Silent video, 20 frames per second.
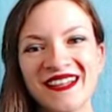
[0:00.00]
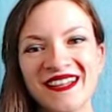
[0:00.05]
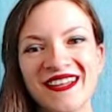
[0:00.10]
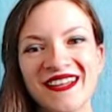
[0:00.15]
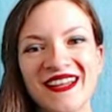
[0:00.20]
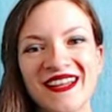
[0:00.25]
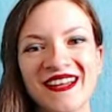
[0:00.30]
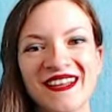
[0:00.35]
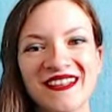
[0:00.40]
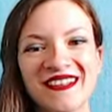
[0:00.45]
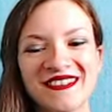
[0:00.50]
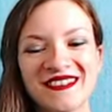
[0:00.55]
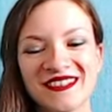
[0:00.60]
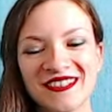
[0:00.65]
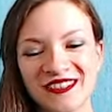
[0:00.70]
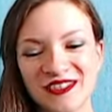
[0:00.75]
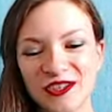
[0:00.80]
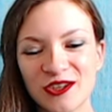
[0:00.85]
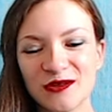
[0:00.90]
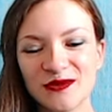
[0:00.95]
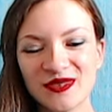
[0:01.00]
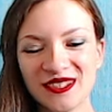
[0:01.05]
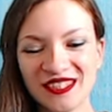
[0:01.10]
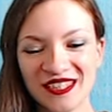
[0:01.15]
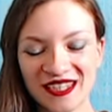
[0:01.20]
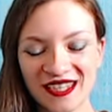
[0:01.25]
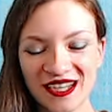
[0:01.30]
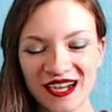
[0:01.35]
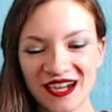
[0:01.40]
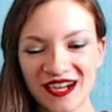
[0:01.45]
And
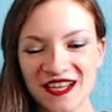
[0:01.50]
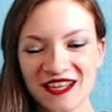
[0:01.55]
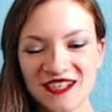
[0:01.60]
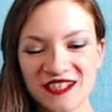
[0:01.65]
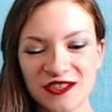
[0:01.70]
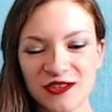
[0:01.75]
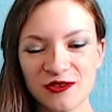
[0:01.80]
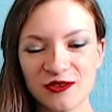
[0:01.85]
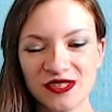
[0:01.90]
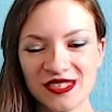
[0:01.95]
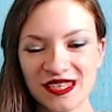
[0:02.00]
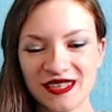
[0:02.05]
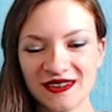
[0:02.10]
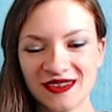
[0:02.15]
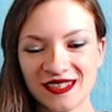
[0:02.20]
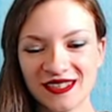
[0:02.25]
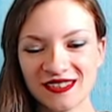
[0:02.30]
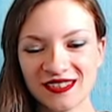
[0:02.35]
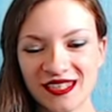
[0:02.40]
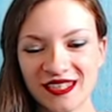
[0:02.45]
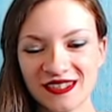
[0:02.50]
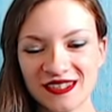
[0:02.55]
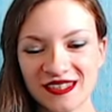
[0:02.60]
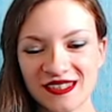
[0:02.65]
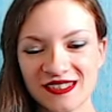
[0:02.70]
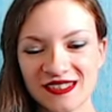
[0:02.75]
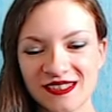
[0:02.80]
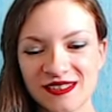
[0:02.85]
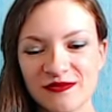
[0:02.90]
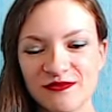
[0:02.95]
normally I show something like
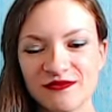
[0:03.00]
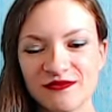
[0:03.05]
this.